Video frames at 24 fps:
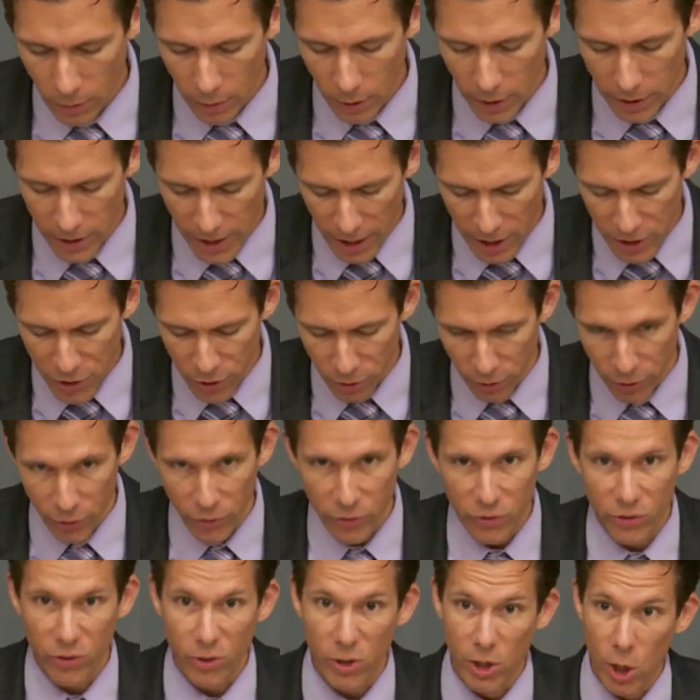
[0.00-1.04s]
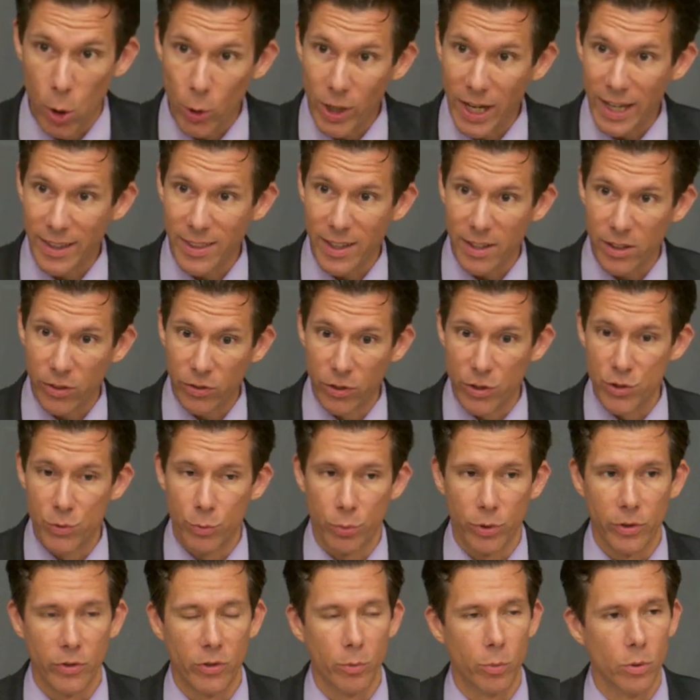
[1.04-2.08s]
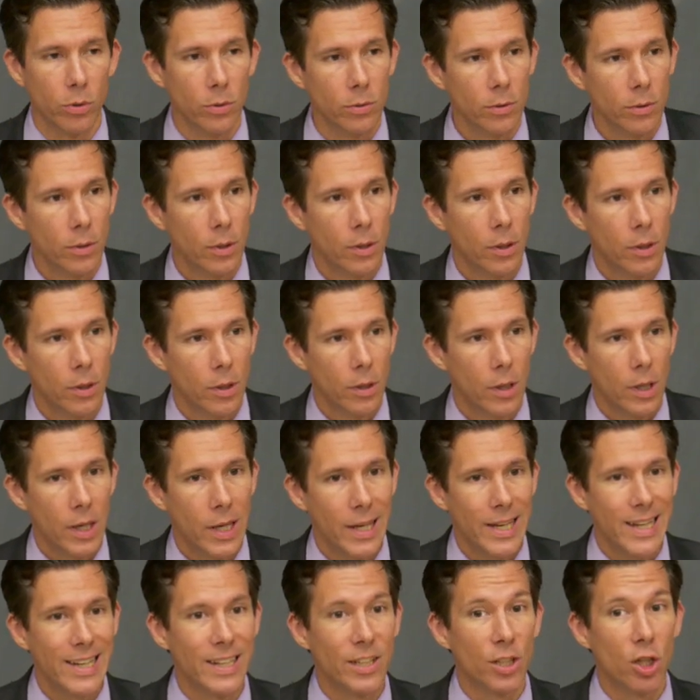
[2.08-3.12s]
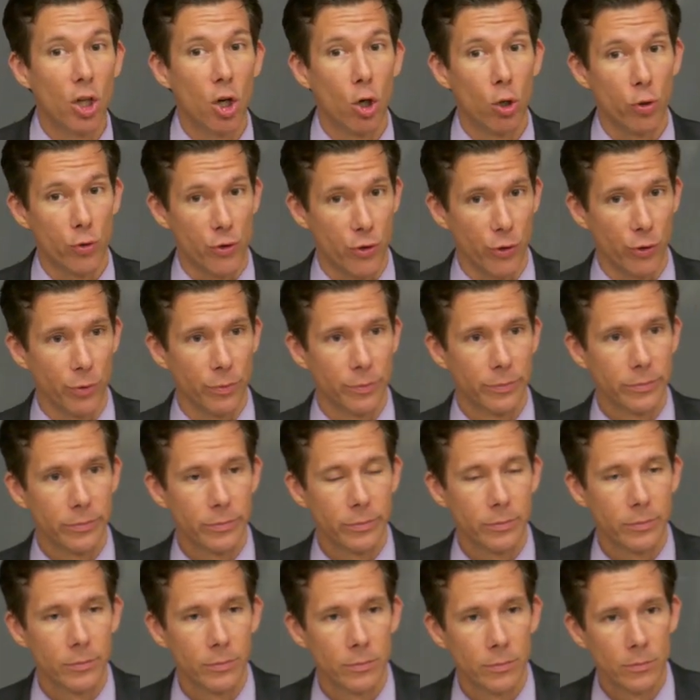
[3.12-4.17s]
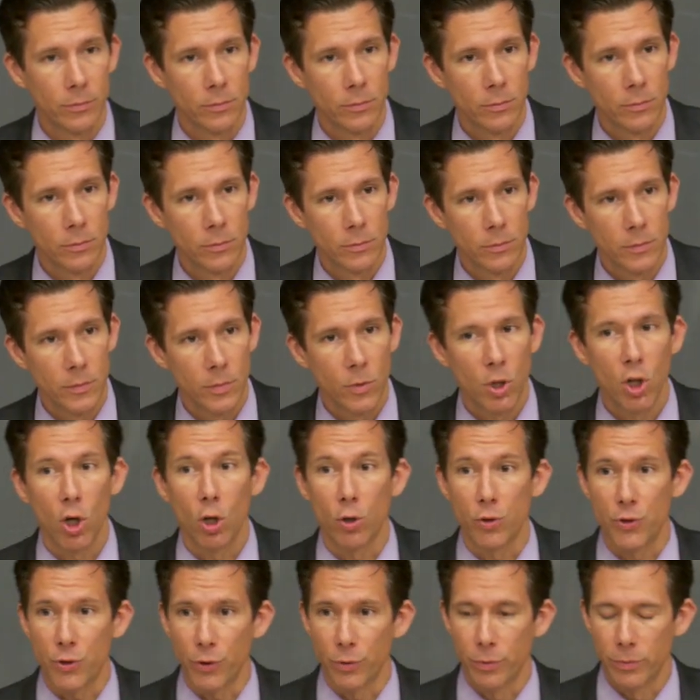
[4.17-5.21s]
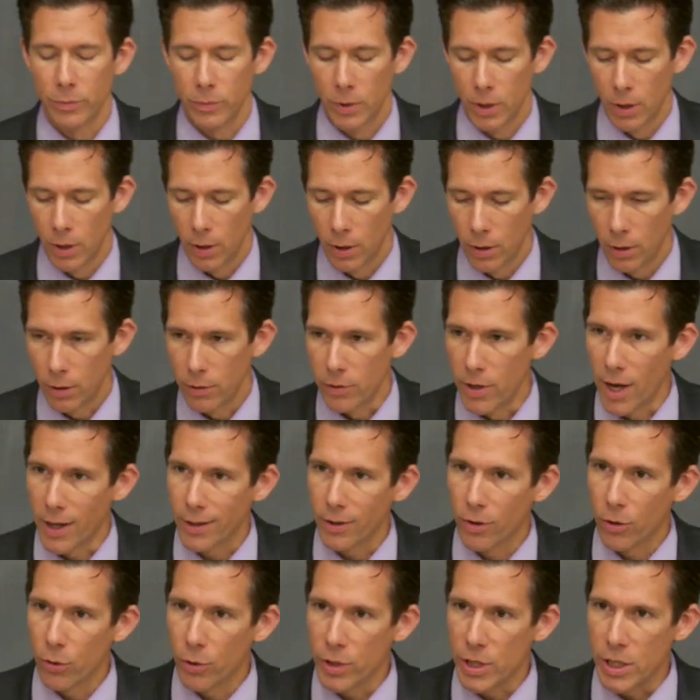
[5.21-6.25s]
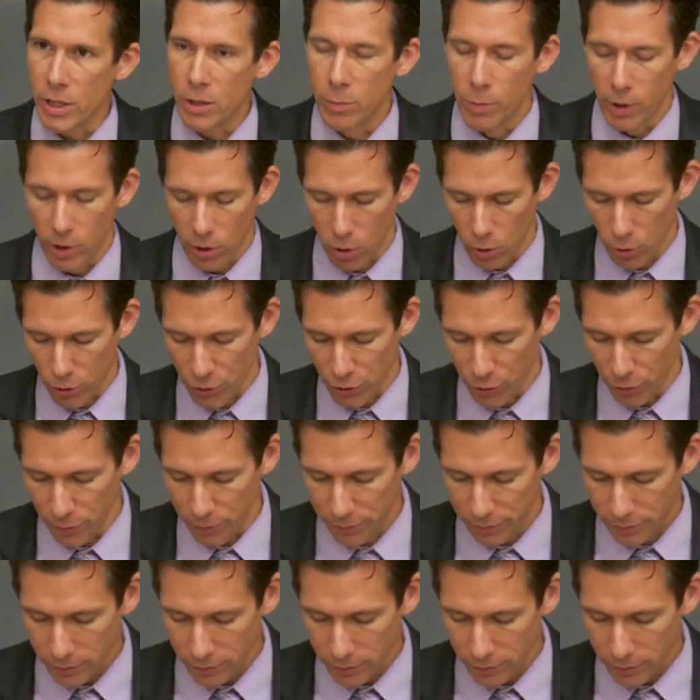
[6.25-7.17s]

And nationalists locate that decision principle in culture. Culture. Not creed, but culture.